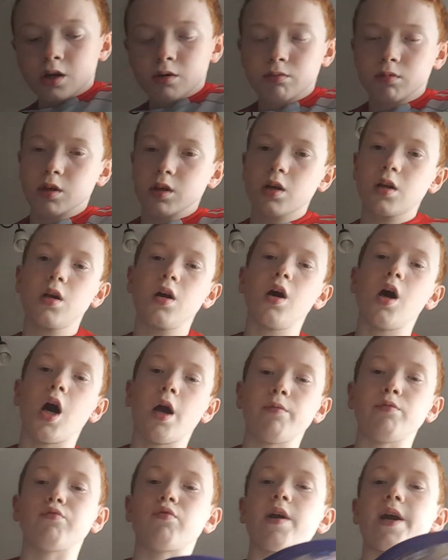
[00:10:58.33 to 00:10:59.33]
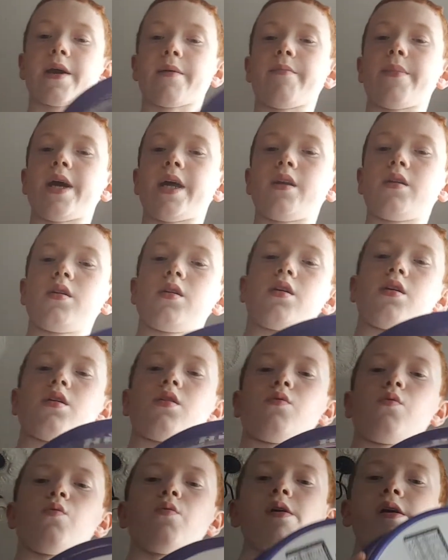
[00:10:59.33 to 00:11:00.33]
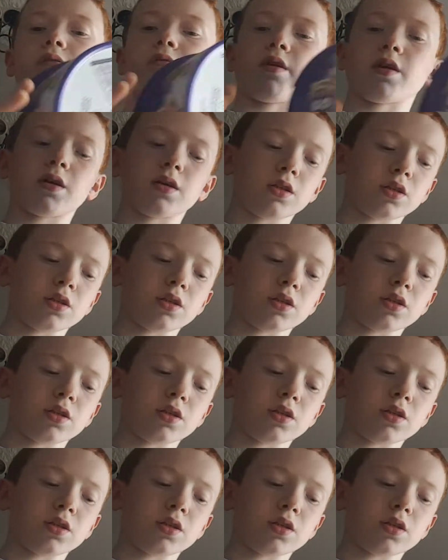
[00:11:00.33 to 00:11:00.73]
But I would recommend wearing.